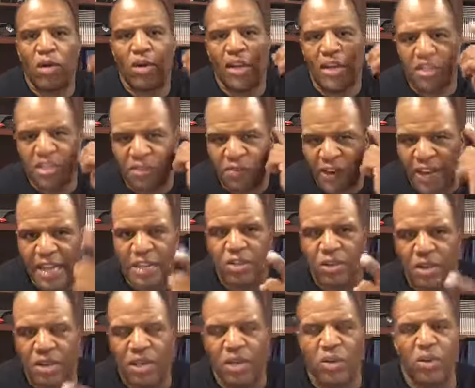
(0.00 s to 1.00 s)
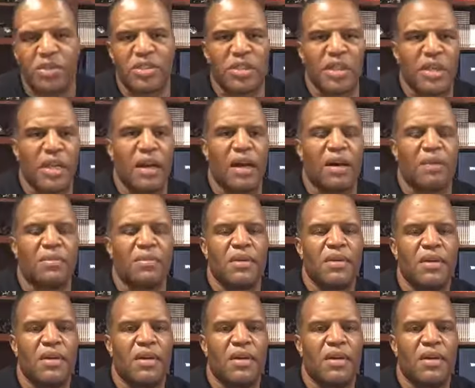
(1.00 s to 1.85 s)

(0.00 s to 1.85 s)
get your financial literacy up